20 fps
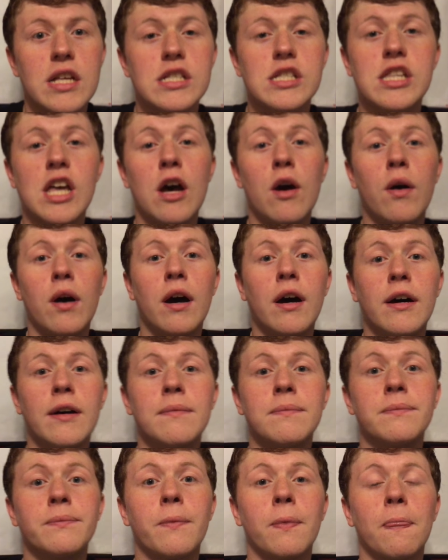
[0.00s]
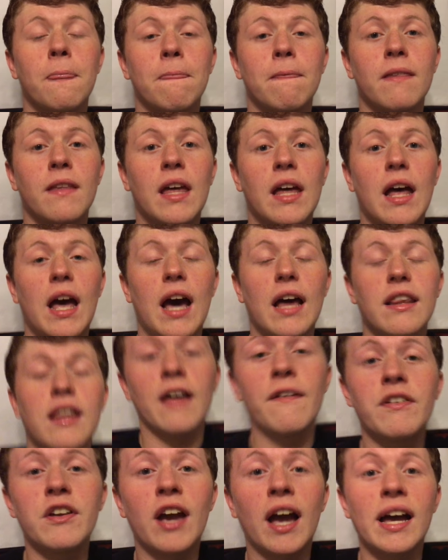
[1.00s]
So, um,
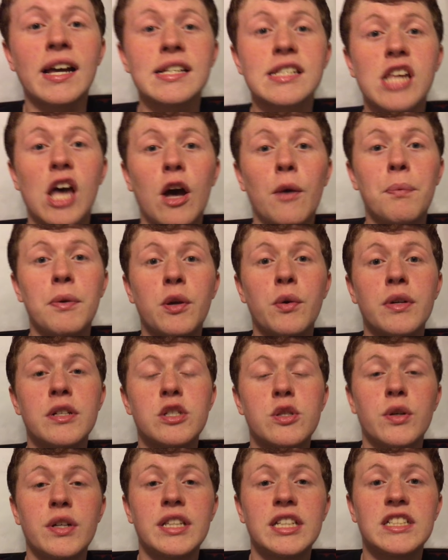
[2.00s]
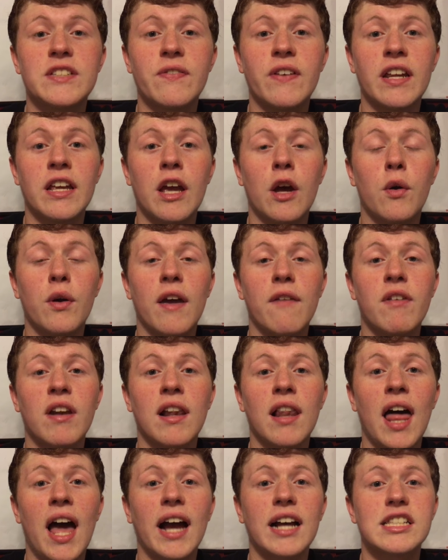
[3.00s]
love you guys. Hope you enjoyed this video. Give it a
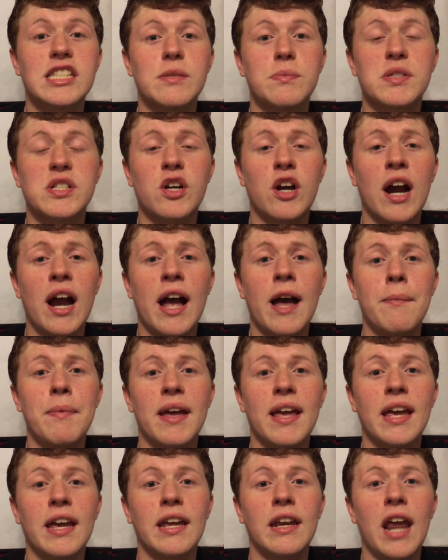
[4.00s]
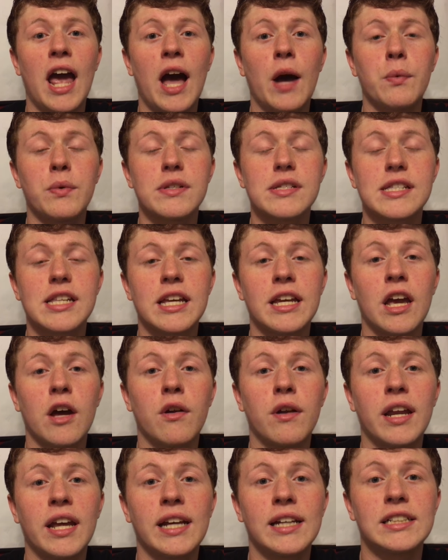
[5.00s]
like, subscribe, and I will see y'all
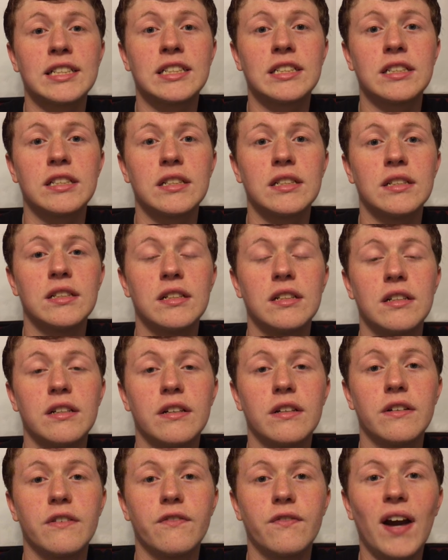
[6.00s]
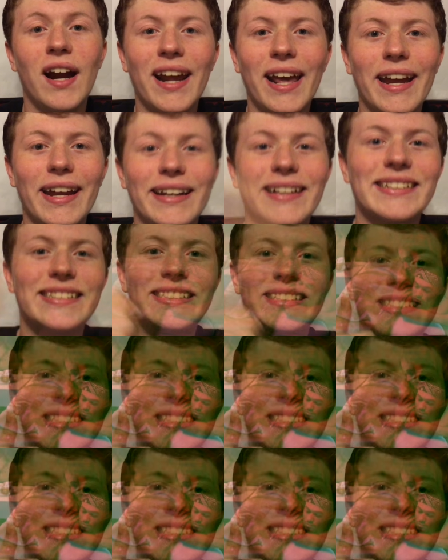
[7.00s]
next Friday.